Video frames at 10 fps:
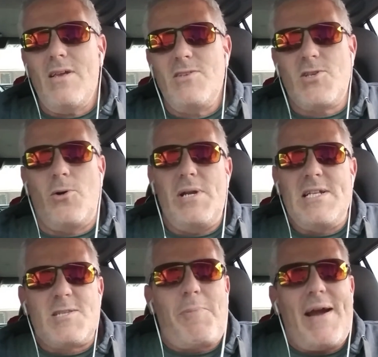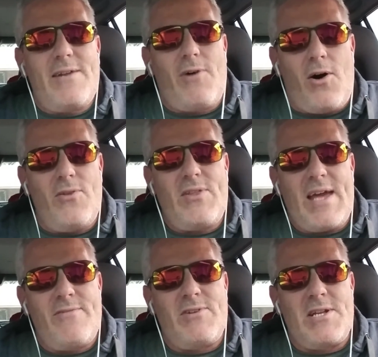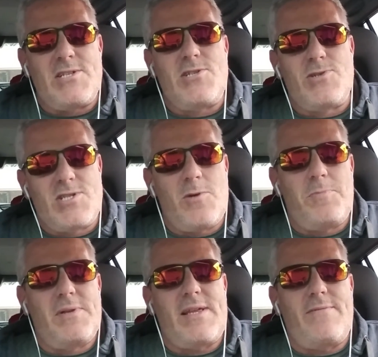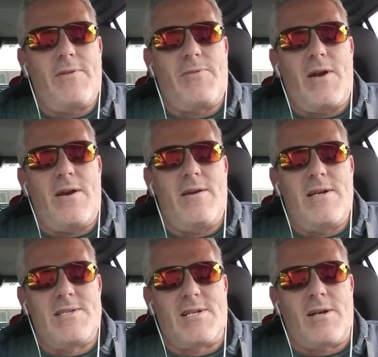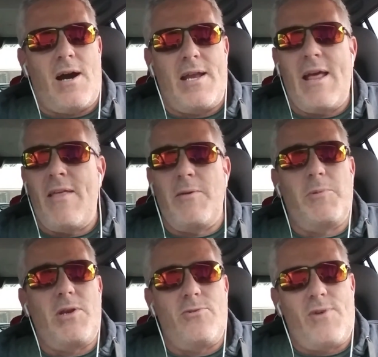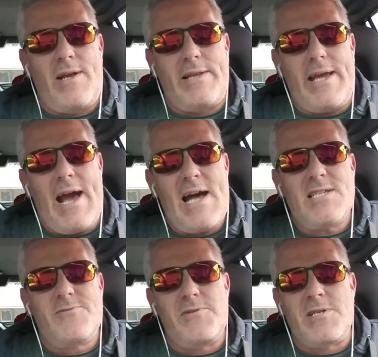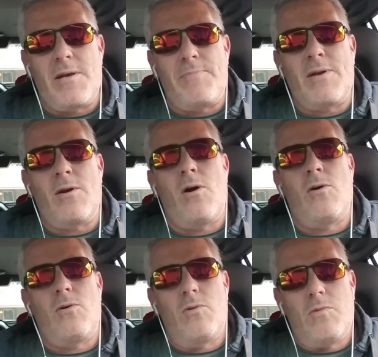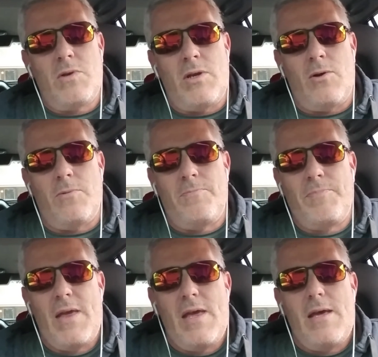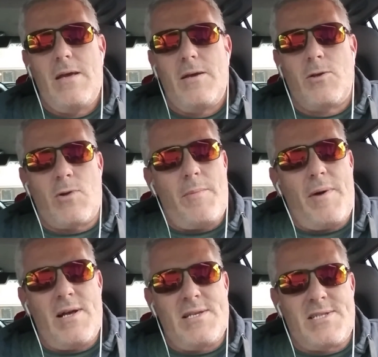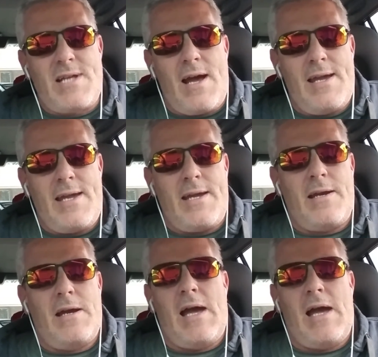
So, in spite of all the evidence, you still believe that there is a God. And then when you finally ask for something, oh, grandma is dying.